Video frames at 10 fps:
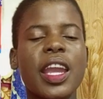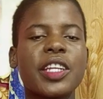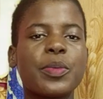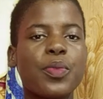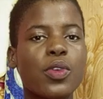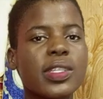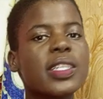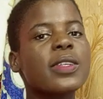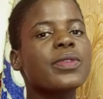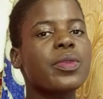In the
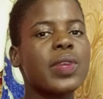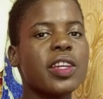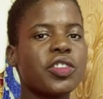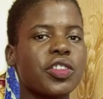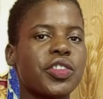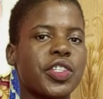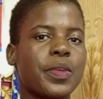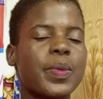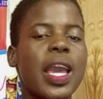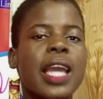process of the
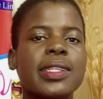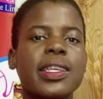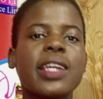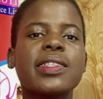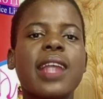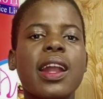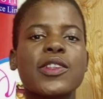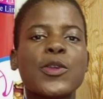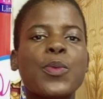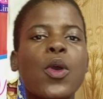relationship, things that are
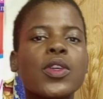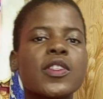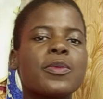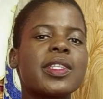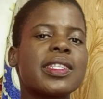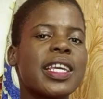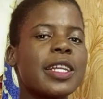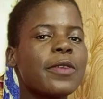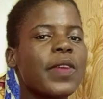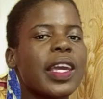supposed to be
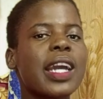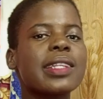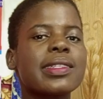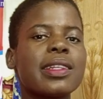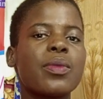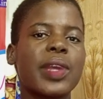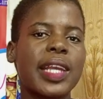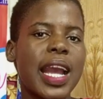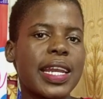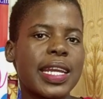significantly
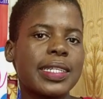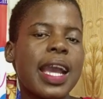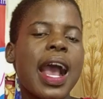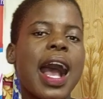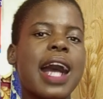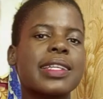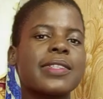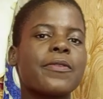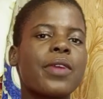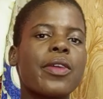regarded as
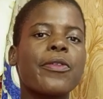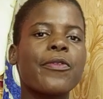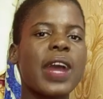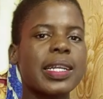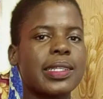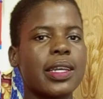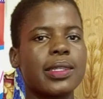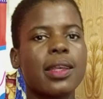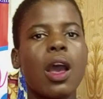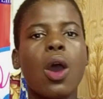the very
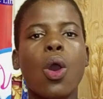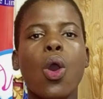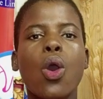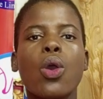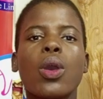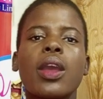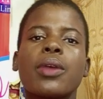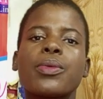factors or